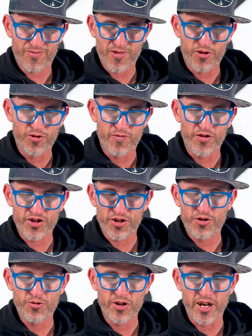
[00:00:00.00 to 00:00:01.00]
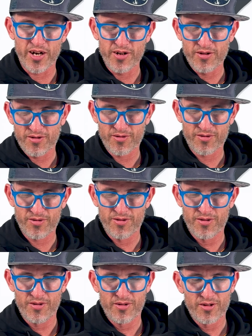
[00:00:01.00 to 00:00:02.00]
Q-fish and Q-gun,
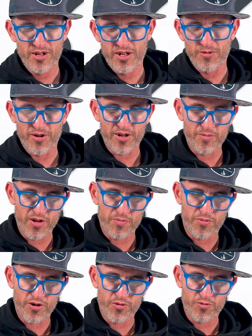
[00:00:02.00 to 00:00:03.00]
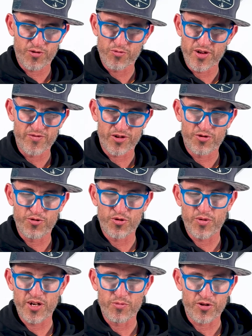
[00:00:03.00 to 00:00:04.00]
either one of them, they both work. Even
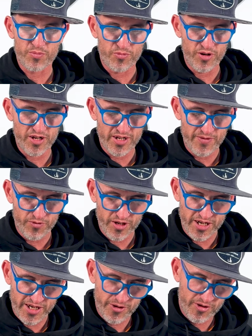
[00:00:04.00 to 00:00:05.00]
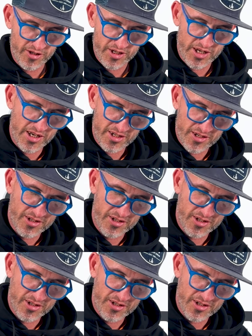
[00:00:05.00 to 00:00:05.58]
Q20 works brilliantly for cleaning reels, guys.